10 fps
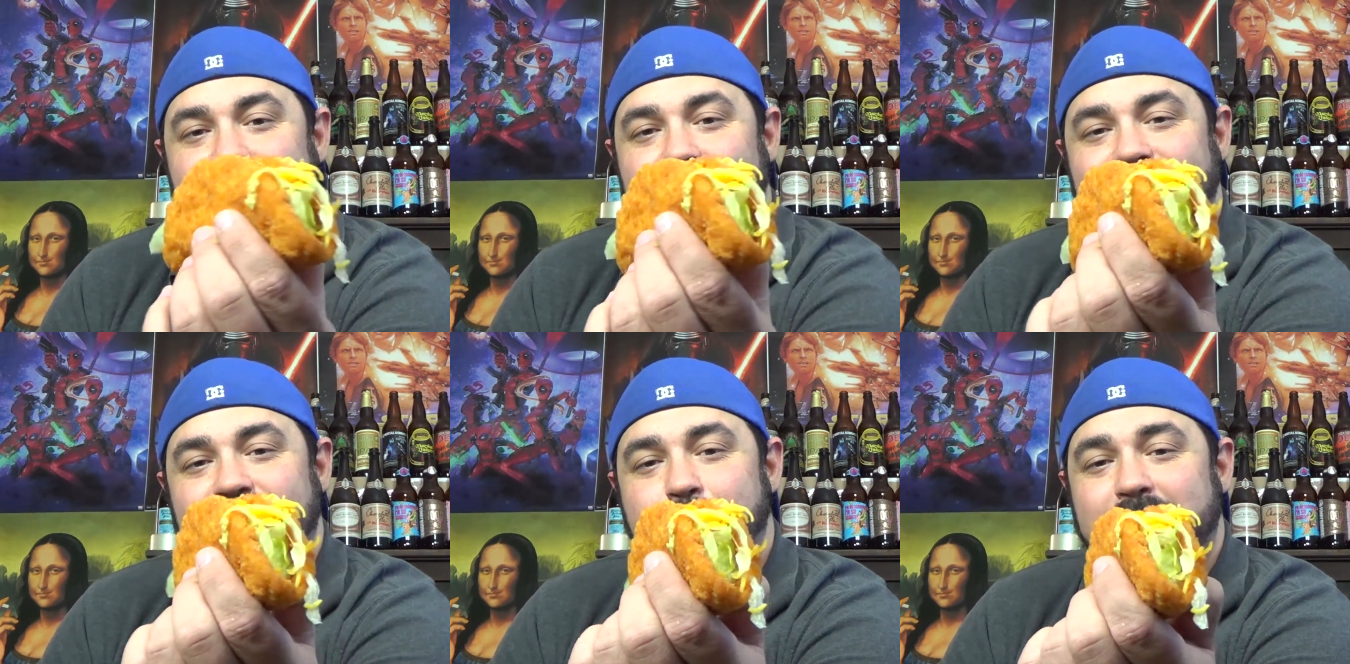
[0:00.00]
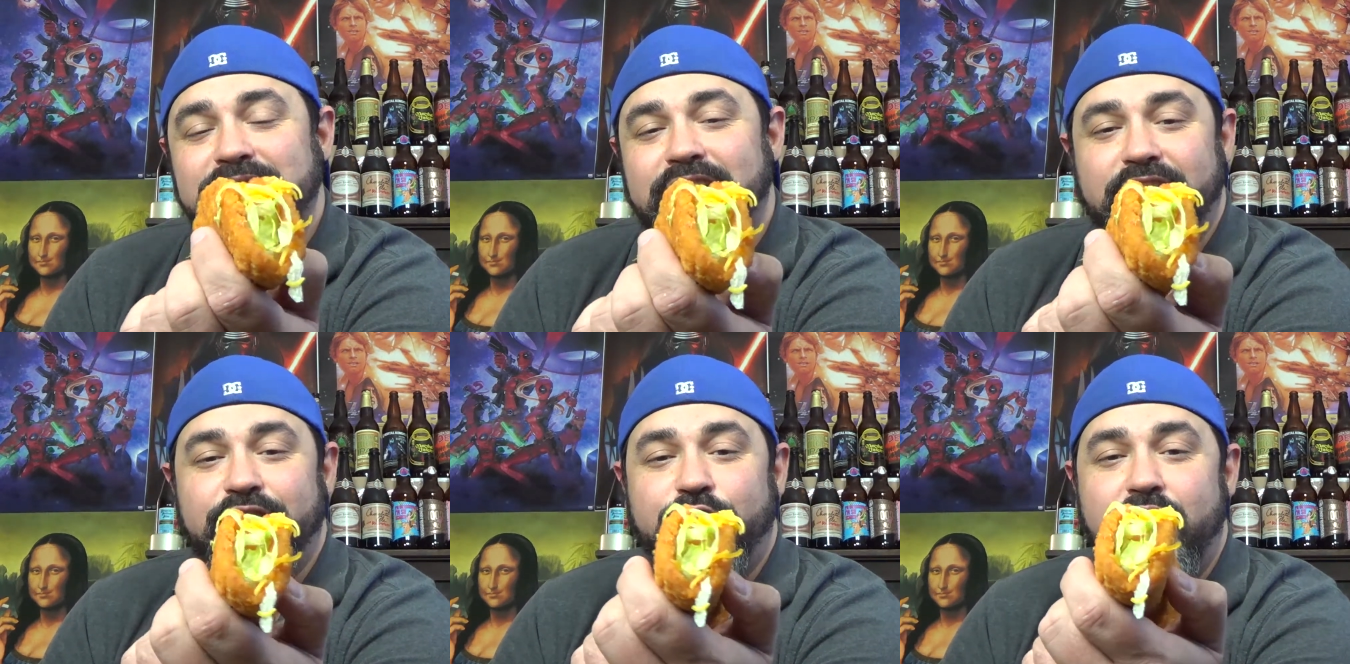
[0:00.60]
Speaker 1: It's
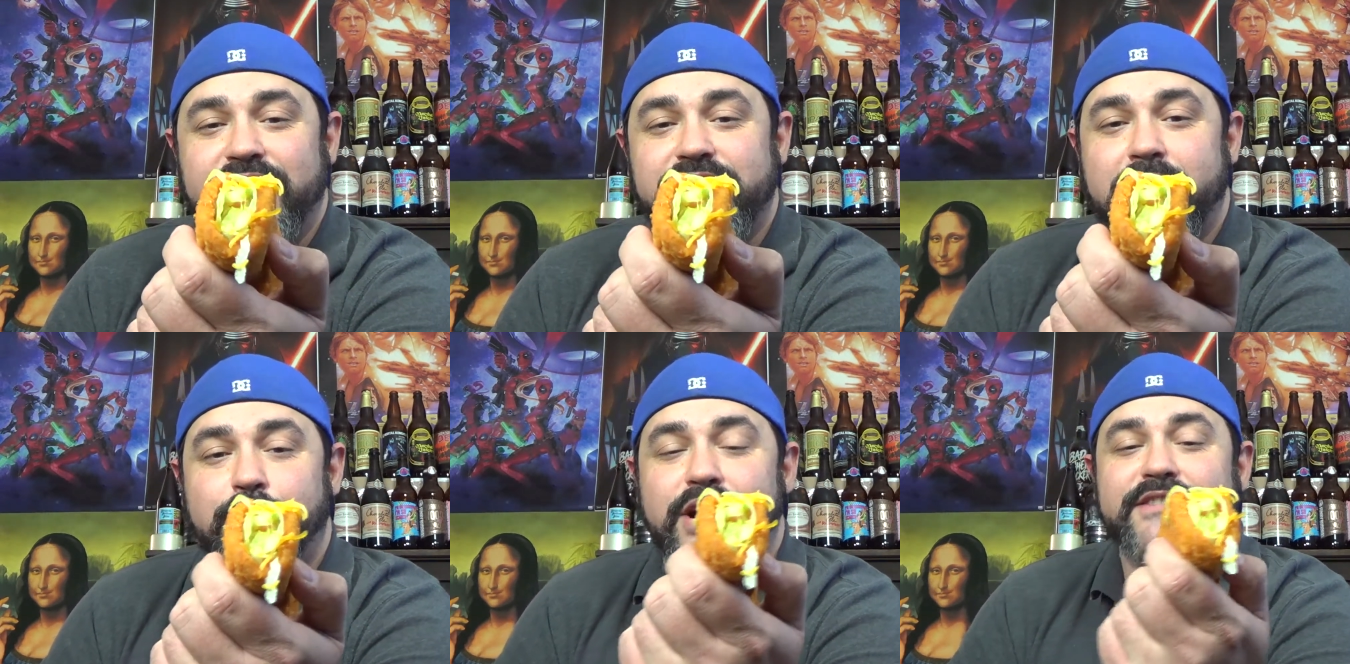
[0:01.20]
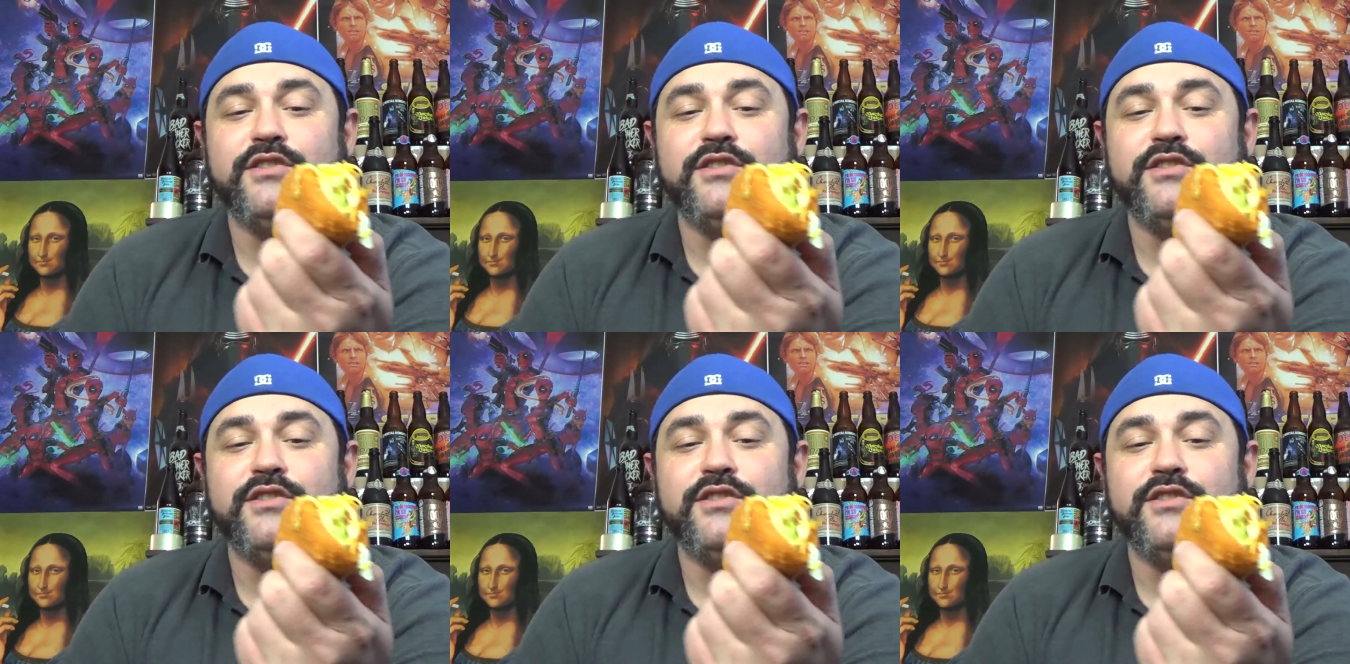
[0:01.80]
basically a fried chicken breast.